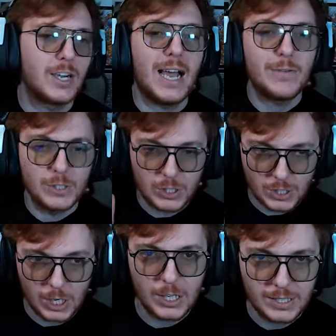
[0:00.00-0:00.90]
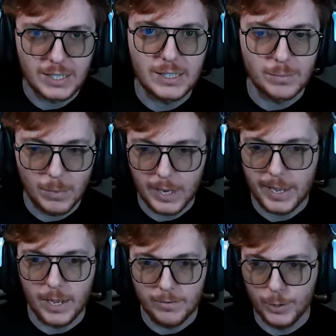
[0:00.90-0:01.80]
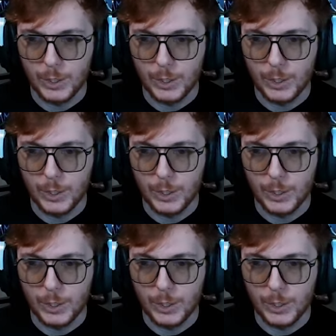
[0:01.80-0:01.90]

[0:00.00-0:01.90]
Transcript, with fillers: I haven't started my uh, FUT